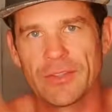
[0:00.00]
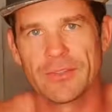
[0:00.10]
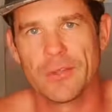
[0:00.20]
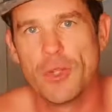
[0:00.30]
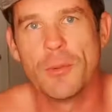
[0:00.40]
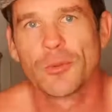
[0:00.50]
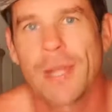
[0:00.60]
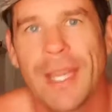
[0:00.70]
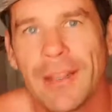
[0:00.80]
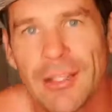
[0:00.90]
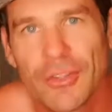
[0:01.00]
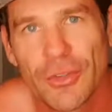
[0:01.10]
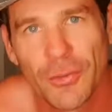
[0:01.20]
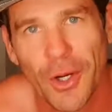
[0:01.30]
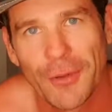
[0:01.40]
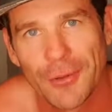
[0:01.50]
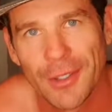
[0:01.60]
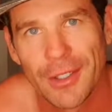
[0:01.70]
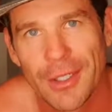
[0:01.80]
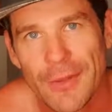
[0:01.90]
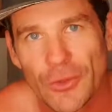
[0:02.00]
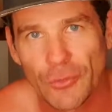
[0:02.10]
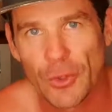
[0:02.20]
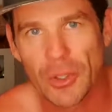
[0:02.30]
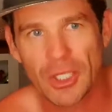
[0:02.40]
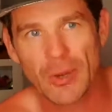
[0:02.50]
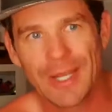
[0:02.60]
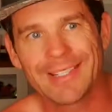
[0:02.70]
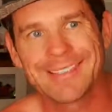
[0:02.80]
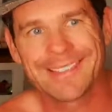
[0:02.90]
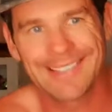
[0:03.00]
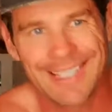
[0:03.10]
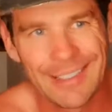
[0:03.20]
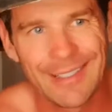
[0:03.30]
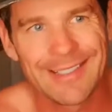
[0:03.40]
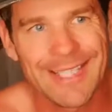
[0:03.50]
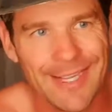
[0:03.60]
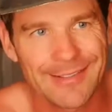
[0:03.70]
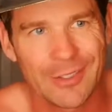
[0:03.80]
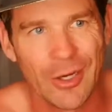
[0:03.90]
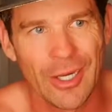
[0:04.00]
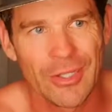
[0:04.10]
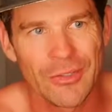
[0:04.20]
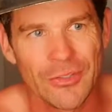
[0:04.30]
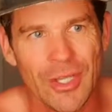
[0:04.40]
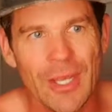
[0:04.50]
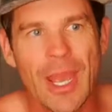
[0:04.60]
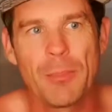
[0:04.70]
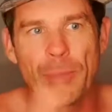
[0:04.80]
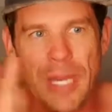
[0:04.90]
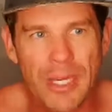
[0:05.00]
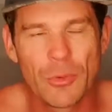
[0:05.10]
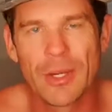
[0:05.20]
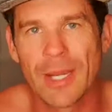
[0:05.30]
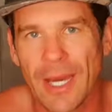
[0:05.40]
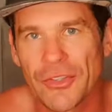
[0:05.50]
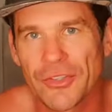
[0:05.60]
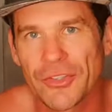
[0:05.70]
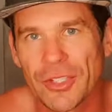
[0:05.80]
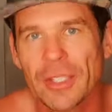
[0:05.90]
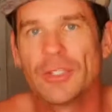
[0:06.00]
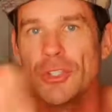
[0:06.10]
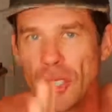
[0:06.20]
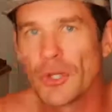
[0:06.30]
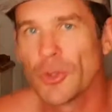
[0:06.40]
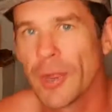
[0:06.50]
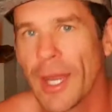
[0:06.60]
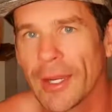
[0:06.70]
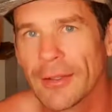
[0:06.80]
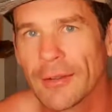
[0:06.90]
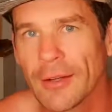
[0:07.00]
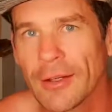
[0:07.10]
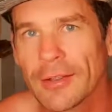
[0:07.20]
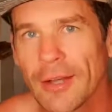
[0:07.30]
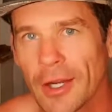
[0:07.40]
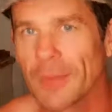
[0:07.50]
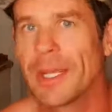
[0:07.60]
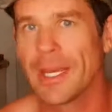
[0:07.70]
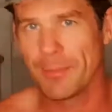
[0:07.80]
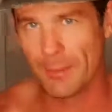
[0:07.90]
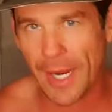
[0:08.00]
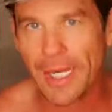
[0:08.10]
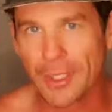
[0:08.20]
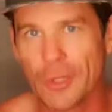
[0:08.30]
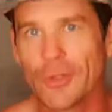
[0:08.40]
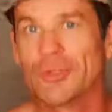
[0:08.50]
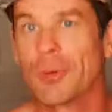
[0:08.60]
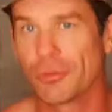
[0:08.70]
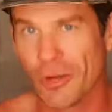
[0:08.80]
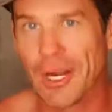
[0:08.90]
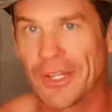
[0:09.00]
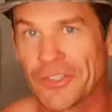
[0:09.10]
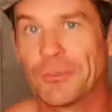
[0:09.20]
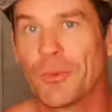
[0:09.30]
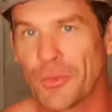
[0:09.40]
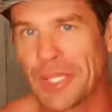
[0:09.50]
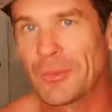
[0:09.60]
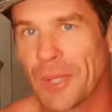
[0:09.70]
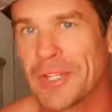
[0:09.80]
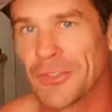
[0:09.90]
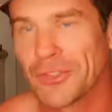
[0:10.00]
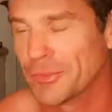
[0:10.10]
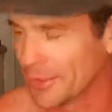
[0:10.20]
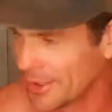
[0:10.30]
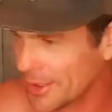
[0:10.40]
Humans will eat anything to survive, right? So if you want to go and eat seal intestines and penguin nuts, you go do that. I'm going to be eating my mangoes and my rice and my vegan pizzas and my